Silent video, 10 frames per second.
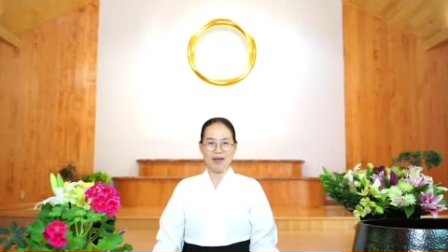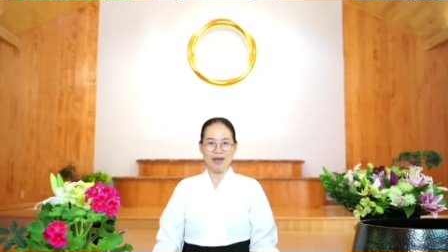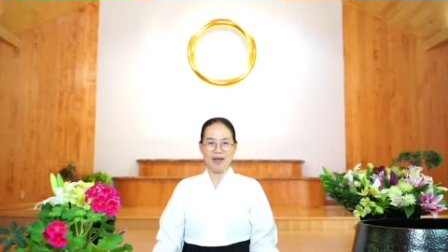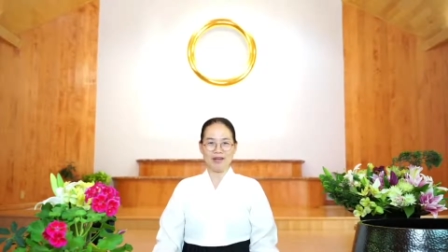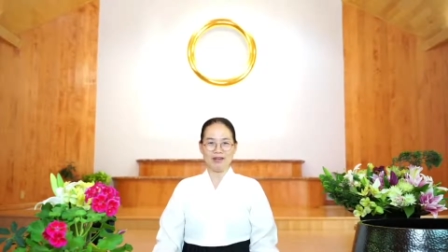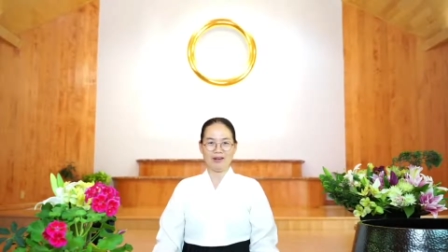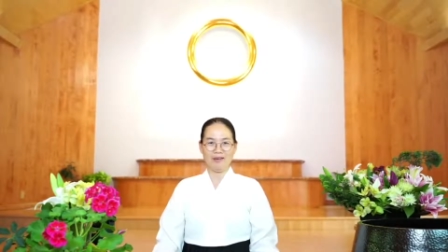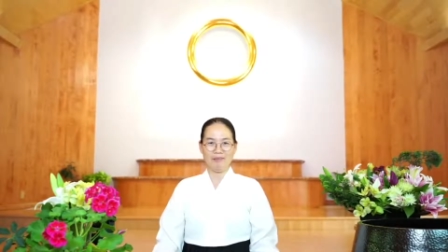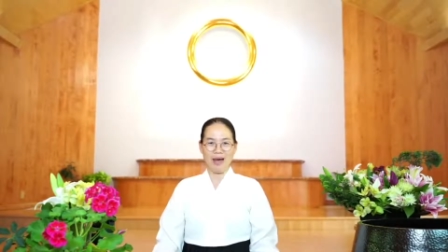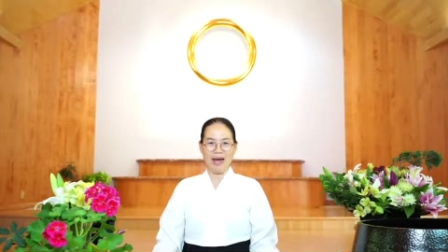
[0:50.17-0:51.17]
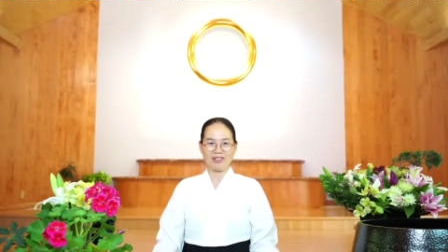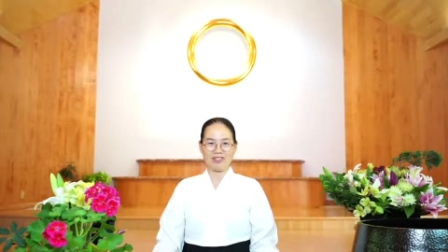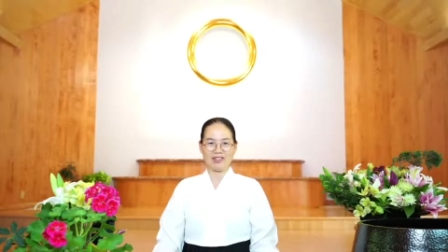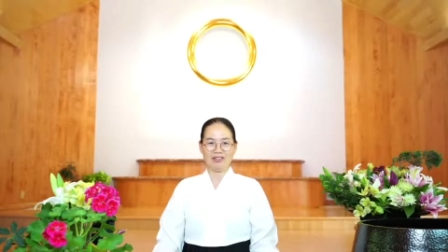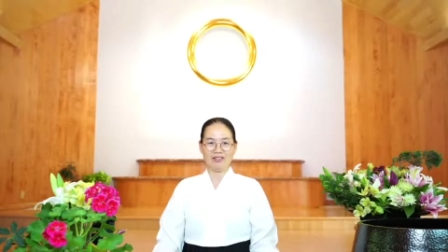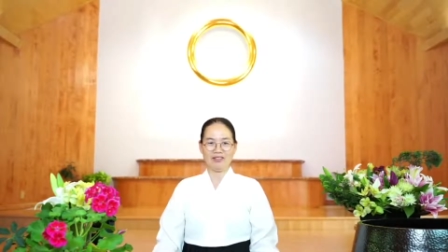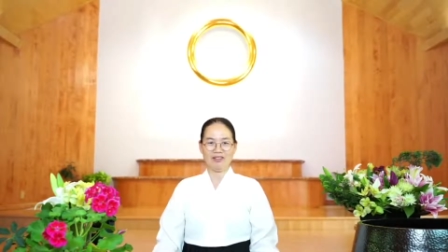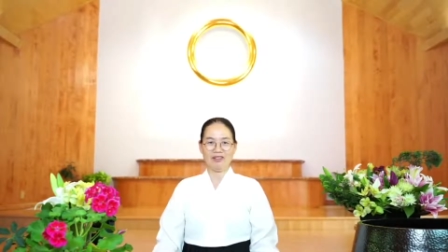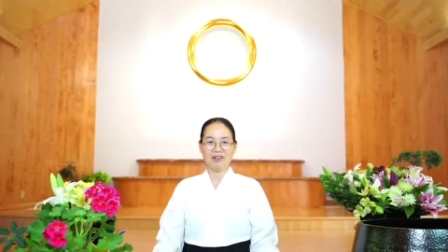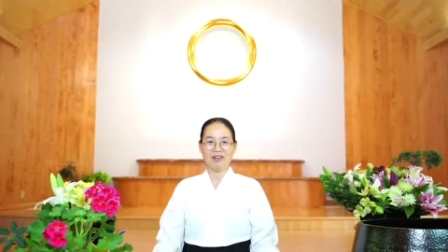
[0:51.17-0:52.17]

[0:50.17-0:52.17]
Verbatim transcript: and compassion